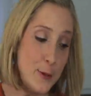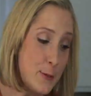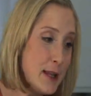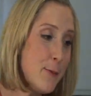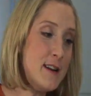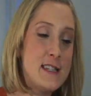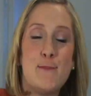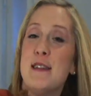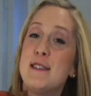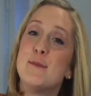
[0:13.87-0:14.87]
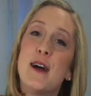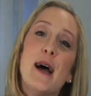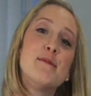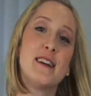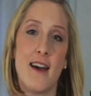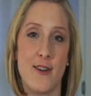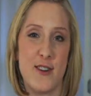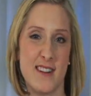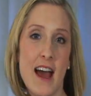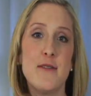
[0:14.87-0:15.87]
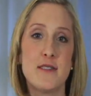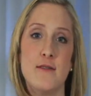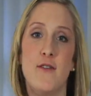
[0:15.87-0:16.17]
we really want to spend some time together and have some